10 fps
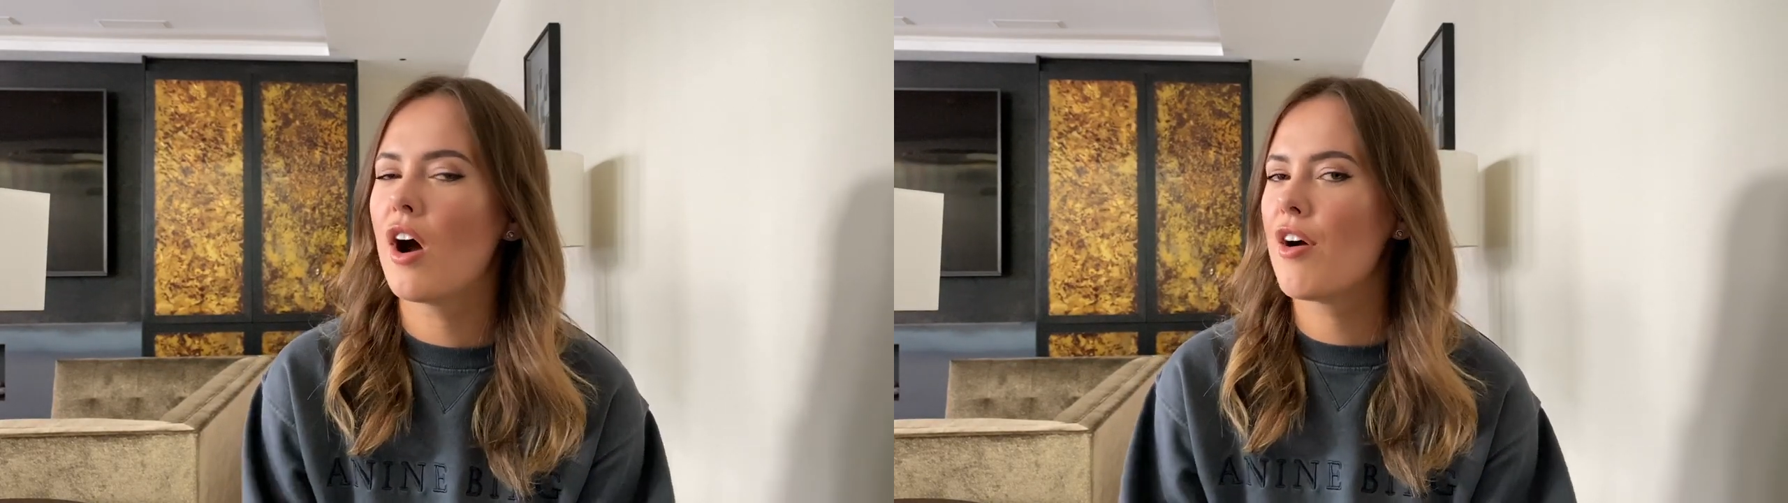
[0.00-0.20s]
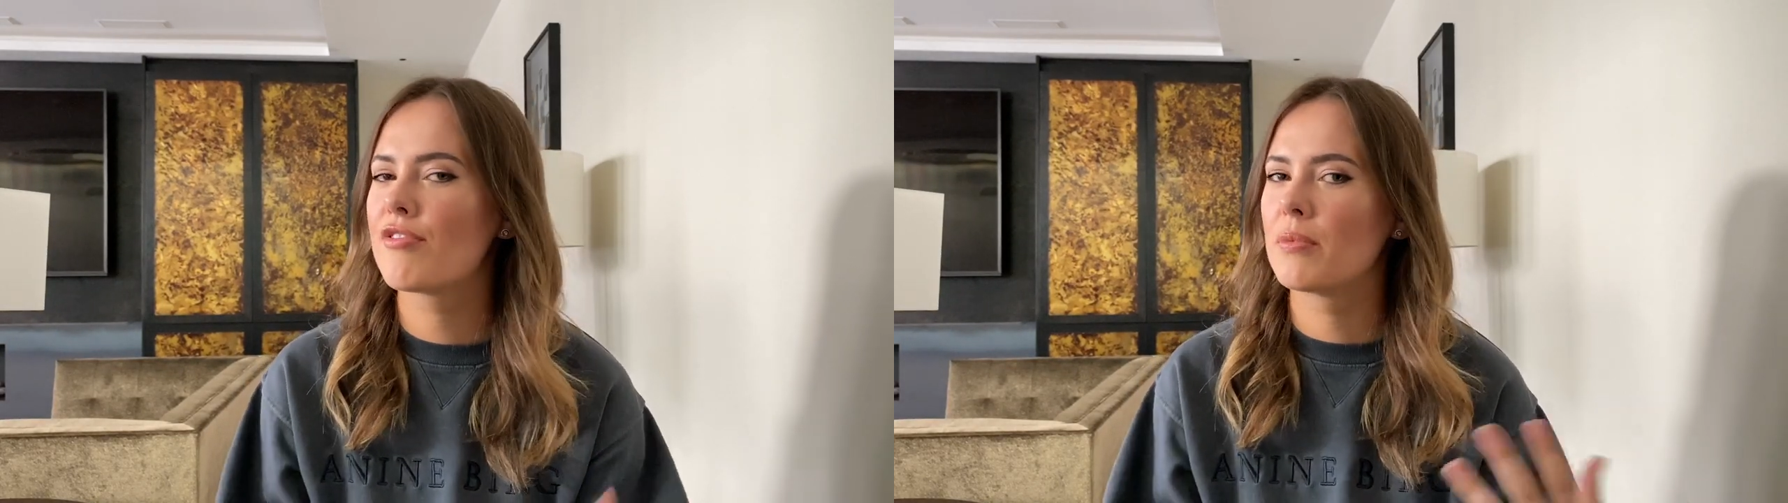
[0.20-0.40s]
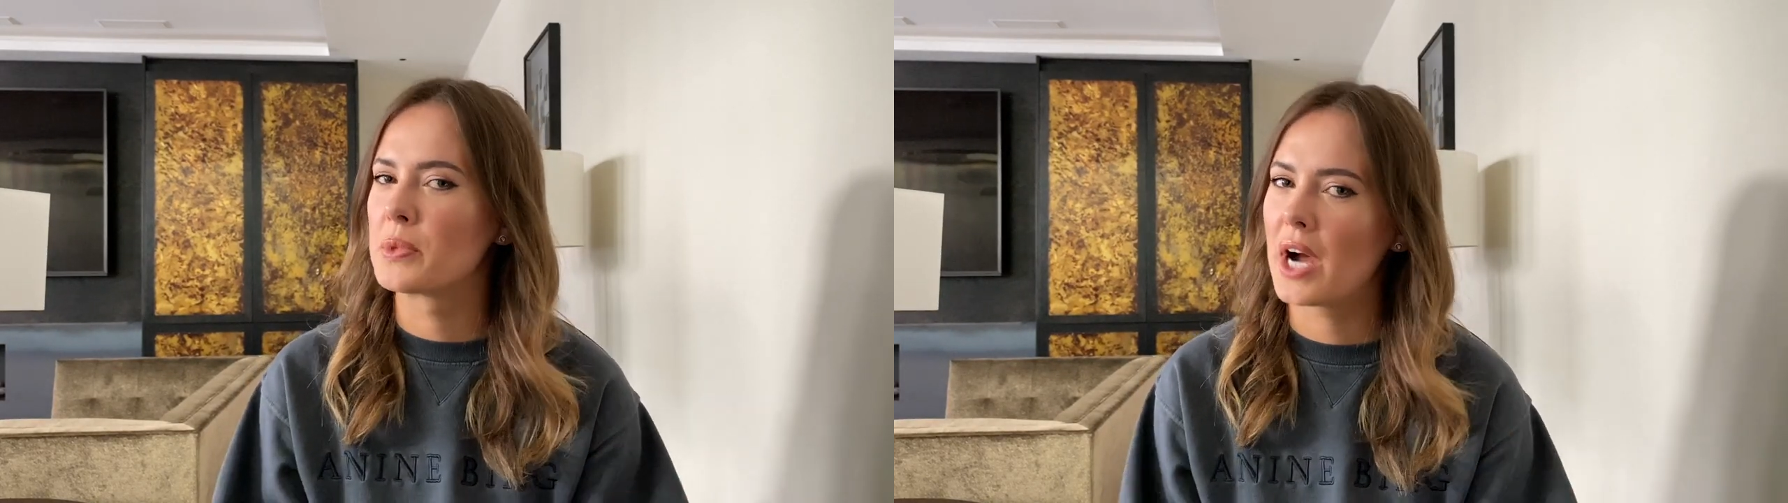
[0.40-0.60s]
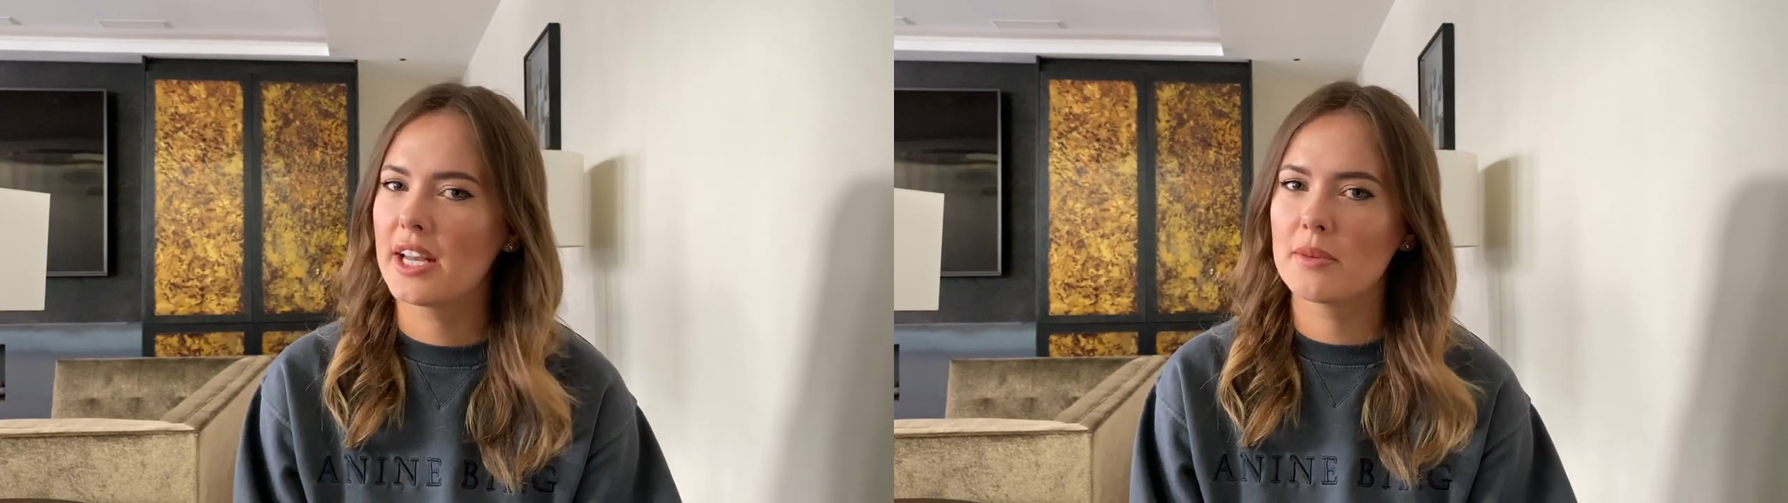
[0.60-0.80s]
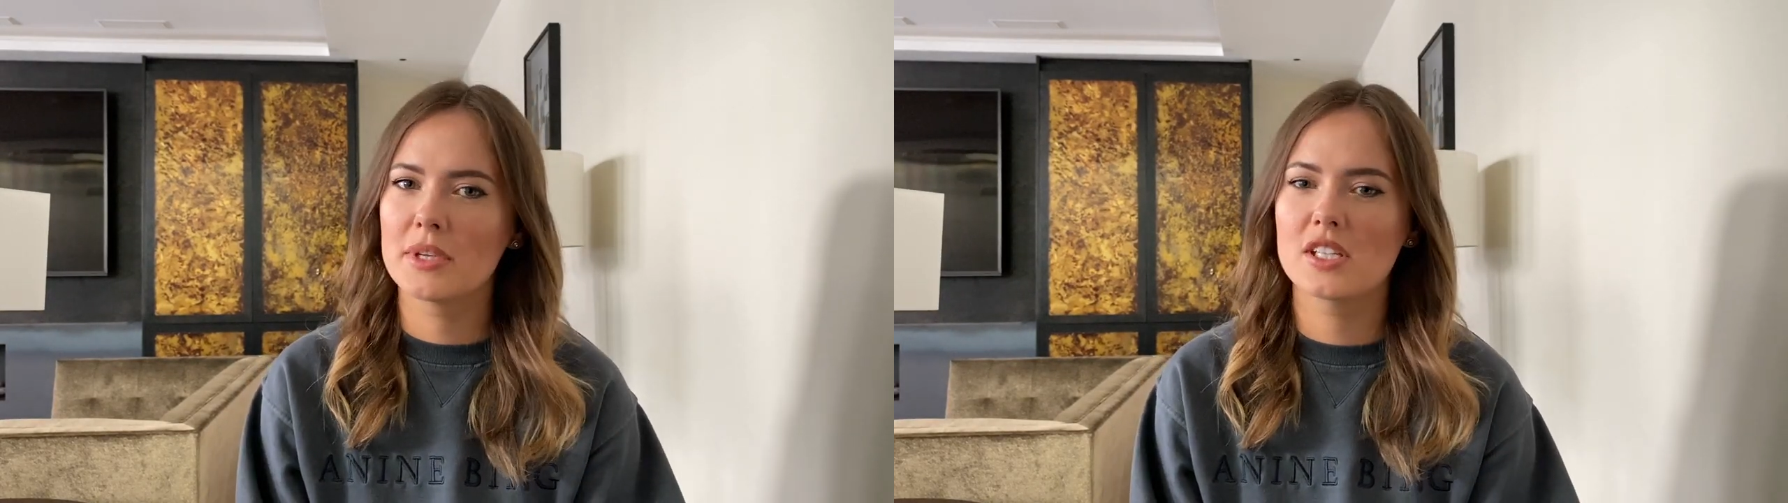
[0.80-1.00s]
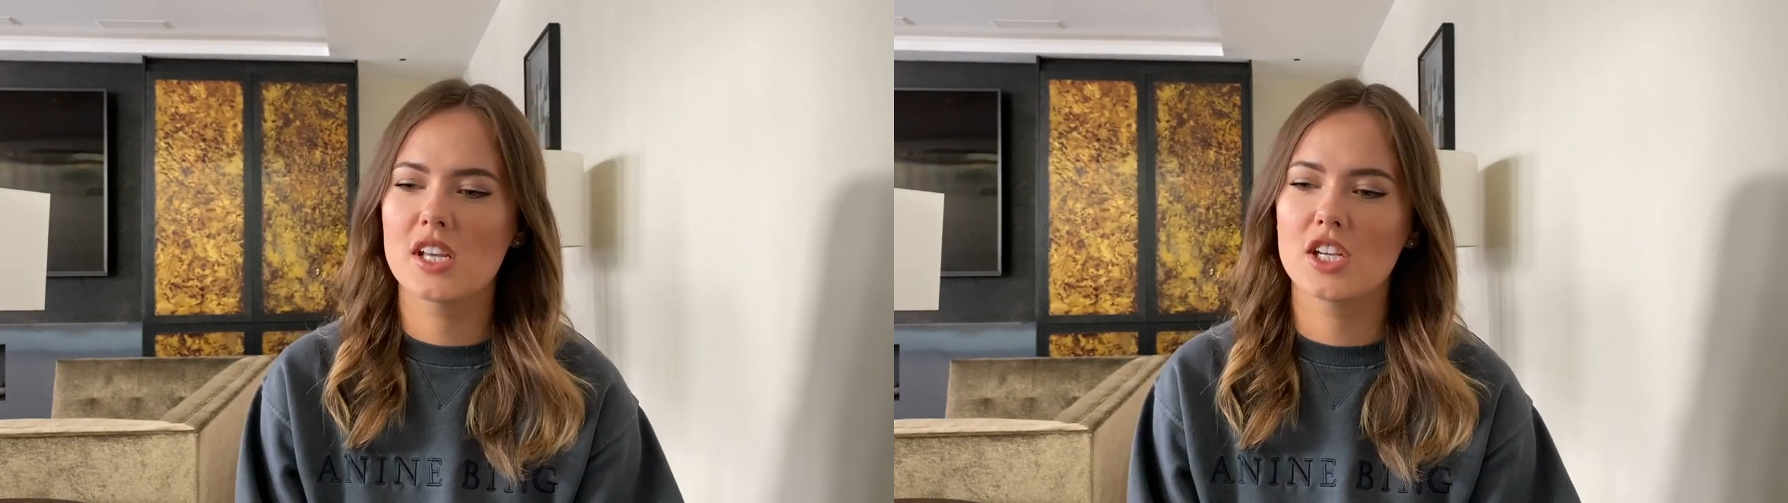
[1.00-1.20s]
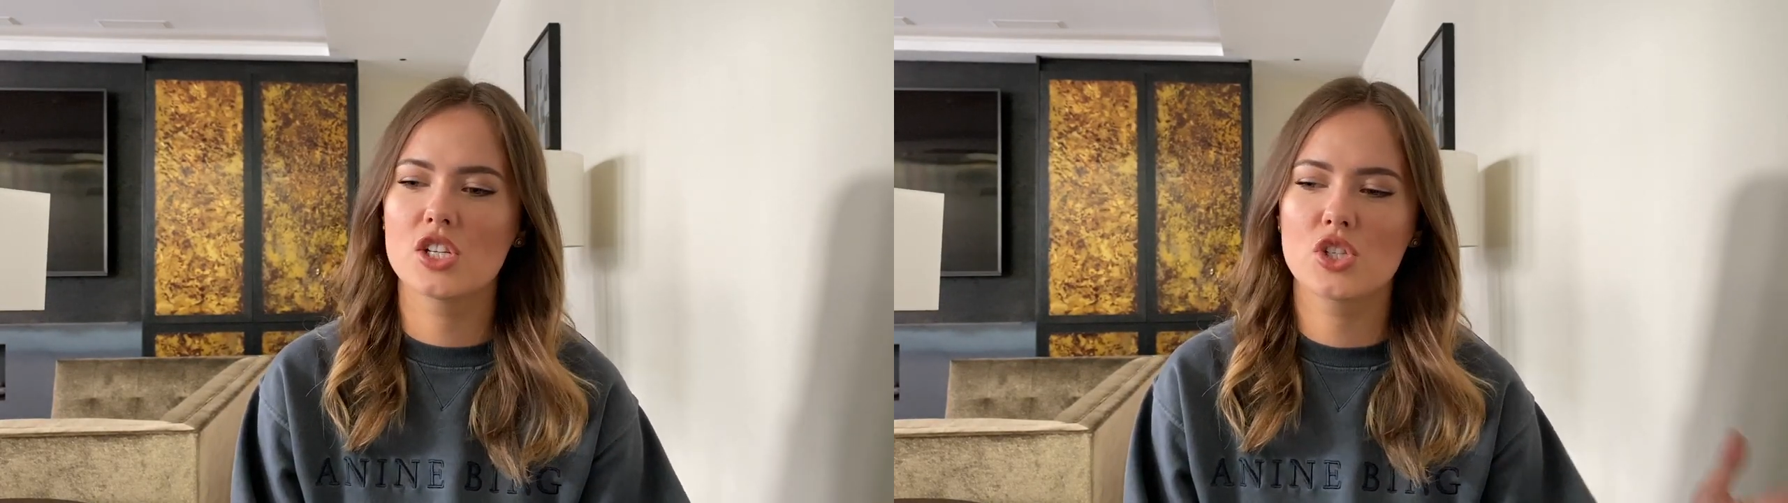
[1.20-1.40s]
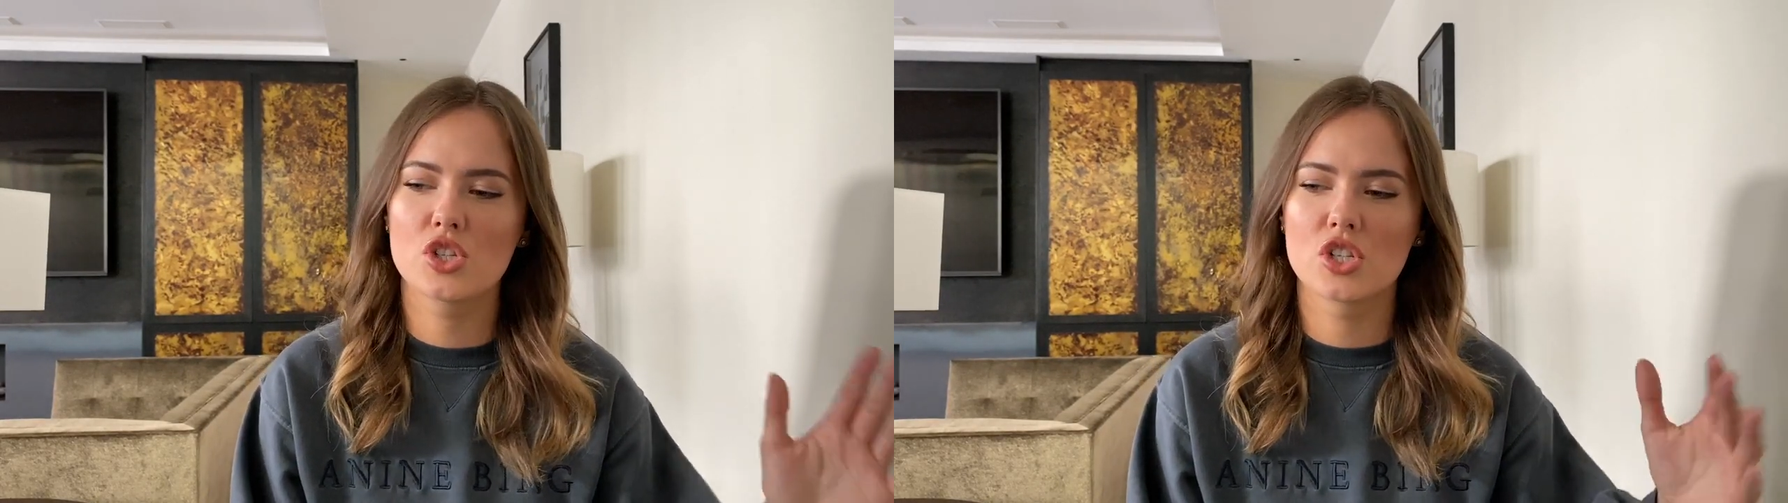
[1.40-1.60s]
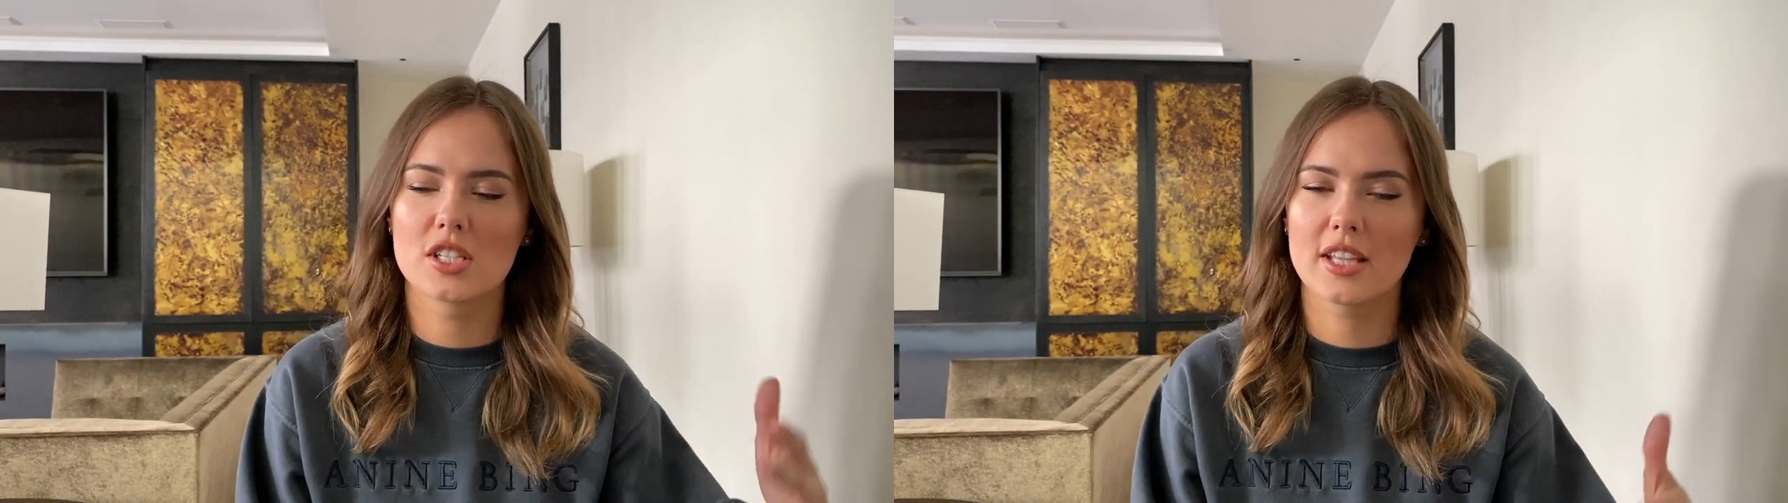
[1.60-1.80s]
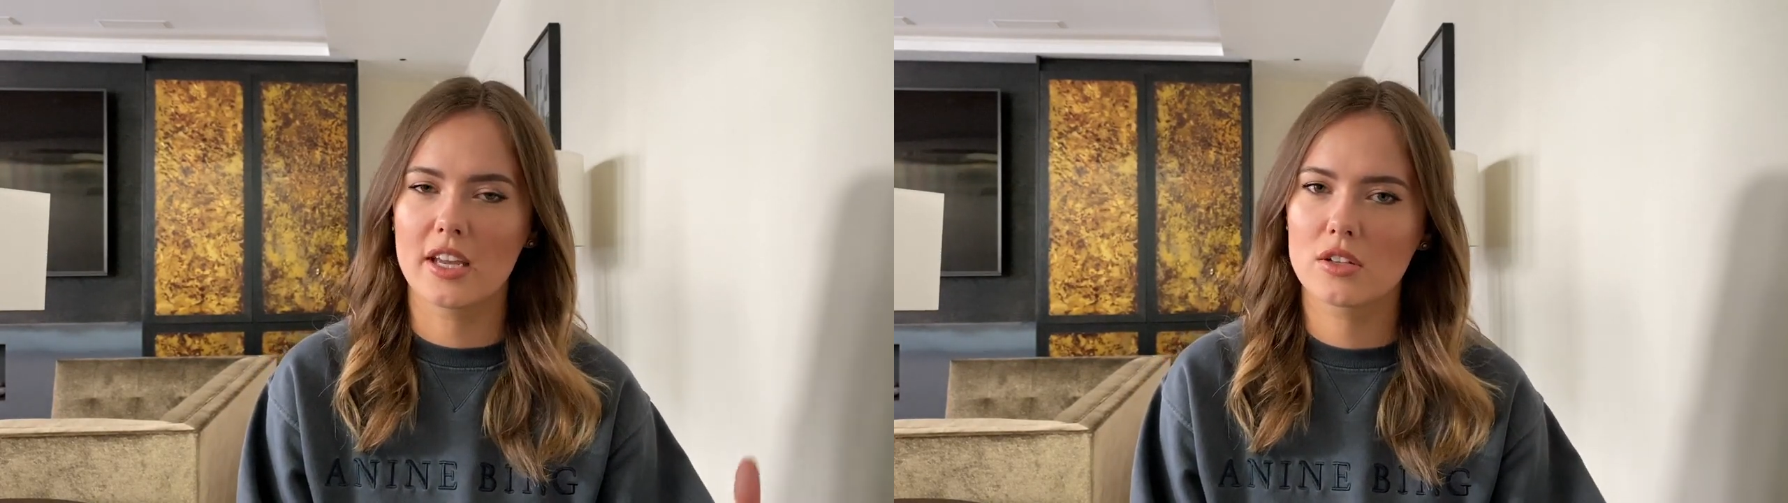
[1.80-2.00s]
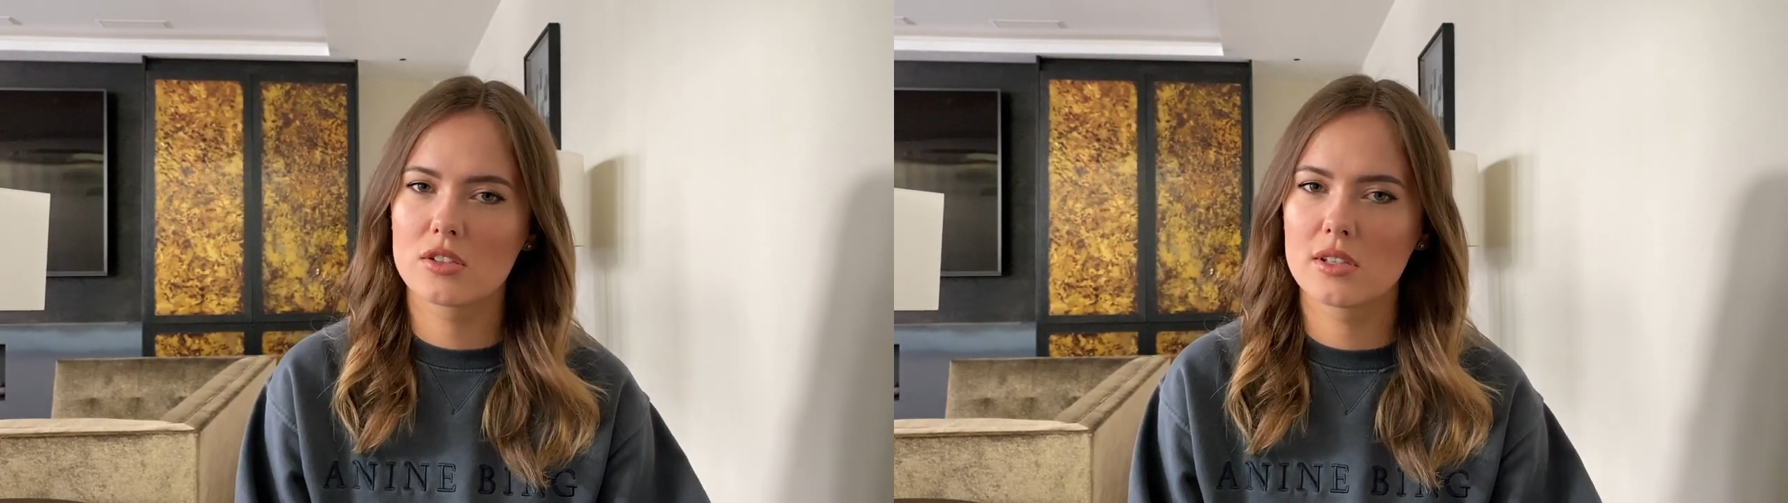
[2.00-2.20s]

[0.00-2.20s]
off from guided meditations to just like